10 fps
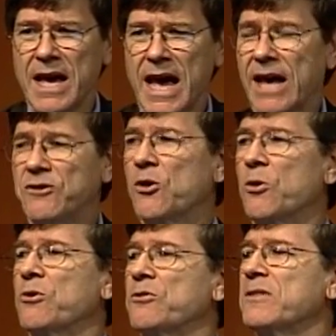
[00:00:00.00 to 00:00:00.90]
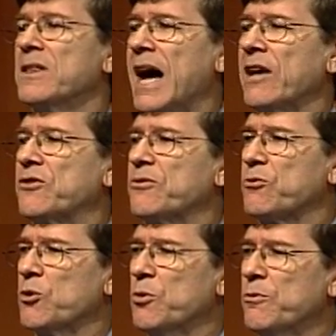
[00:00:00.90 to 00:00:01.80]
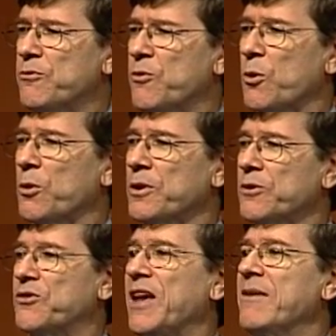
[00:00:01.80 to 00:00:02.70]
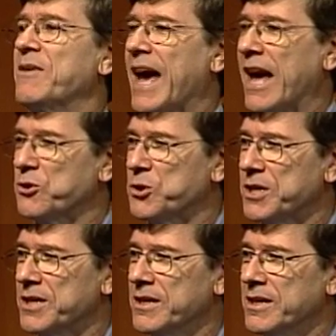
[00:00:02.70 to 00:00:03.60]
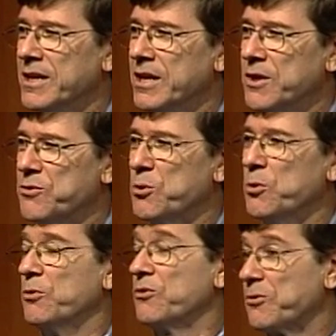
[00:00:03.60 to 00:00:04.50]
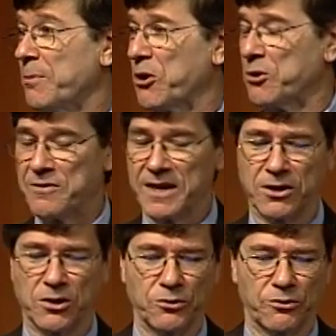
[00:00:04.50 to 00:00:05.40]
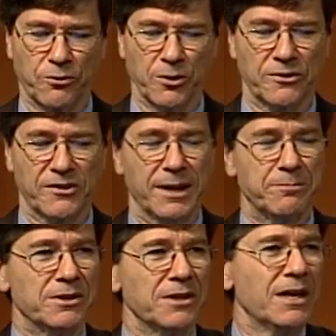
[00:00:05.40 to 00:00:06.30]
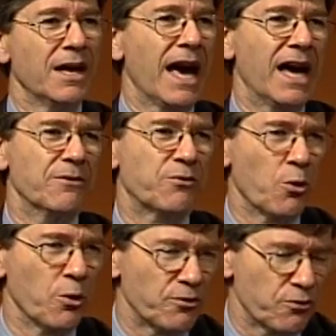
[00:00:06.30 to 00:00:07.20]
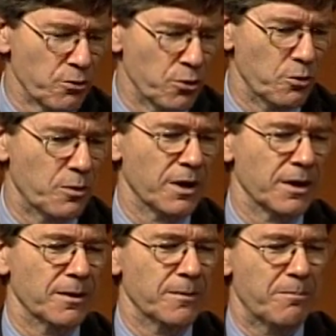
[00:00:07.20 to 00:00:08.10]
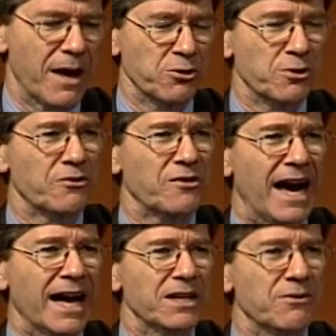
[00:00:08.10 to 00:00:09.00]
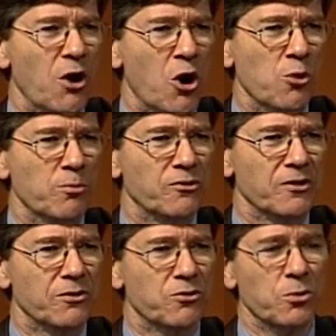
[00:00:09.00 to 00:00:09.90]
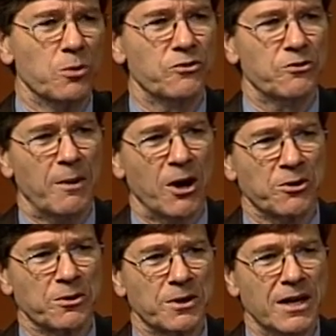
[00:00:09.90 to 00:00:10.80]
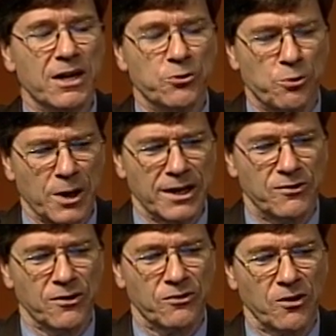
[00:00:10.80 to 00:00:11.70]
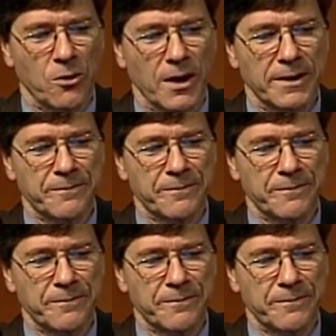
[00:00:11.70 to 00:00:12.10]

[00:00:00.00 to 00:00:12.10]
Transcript: And so there's lots of room for saving energy through smarter vehicles, for example, and of course through uh, better design of homes and through smarter grids and so on.